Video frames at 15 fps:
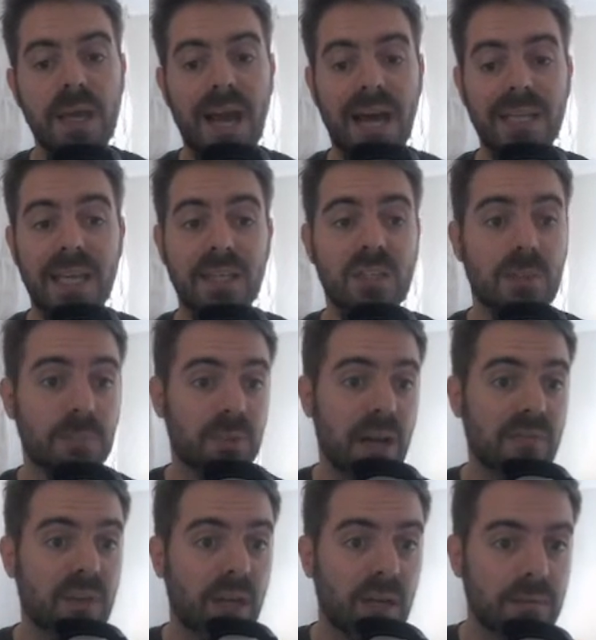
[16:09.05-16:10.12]
And then
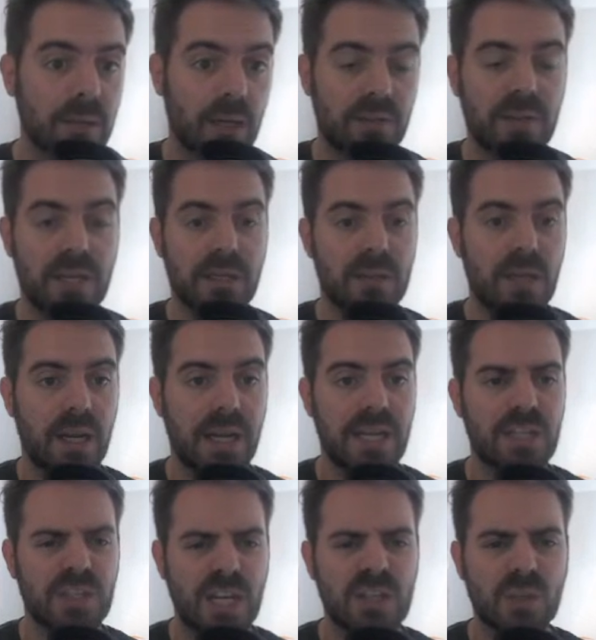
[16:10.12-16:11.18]
Dubravka, I think
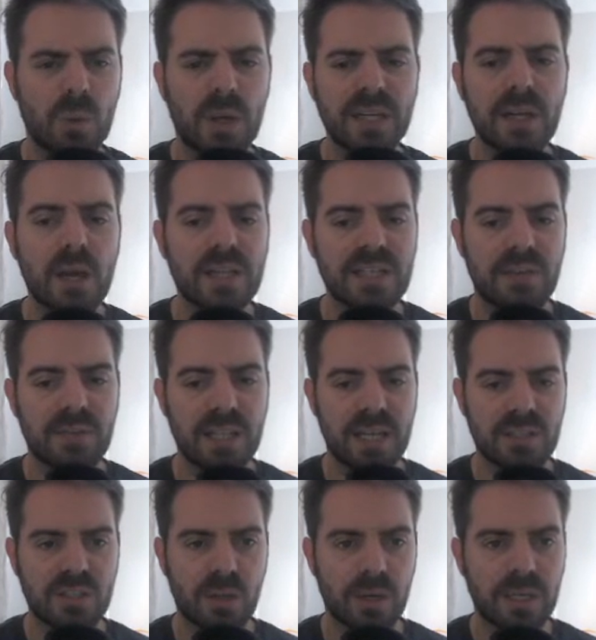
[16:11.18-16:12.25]
it's quite nice having that
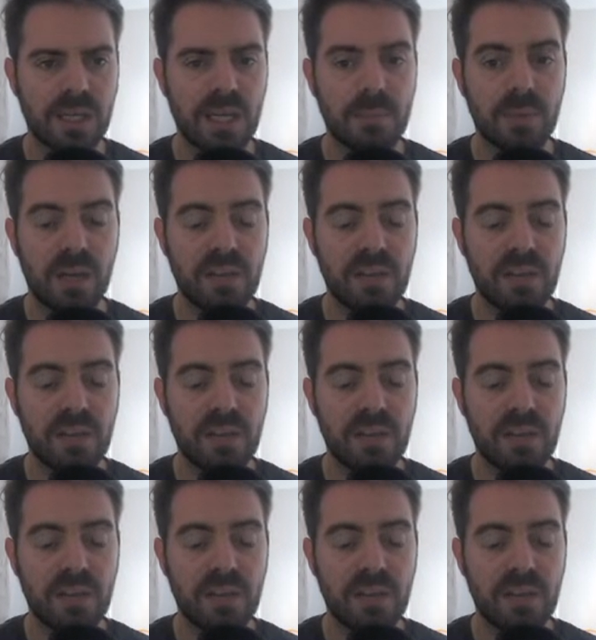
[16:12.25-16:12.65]
solid keeper.